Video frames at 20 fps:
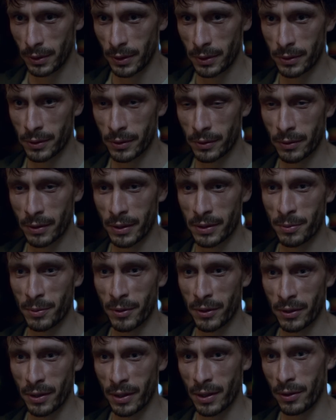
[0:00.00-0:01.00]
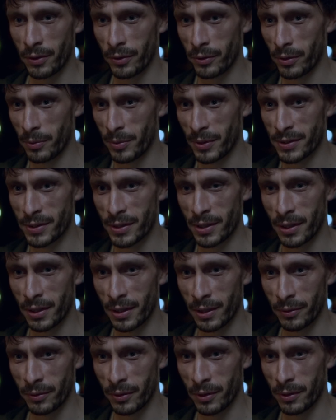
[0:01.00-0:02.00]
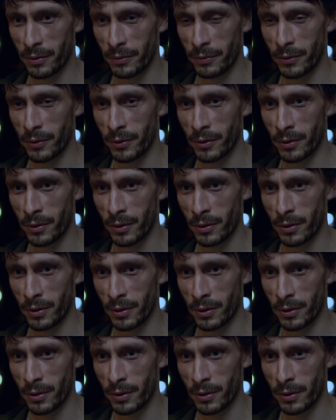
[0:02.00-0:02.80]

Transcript: Jesus Christ, Martha, how long you been sitting out here for?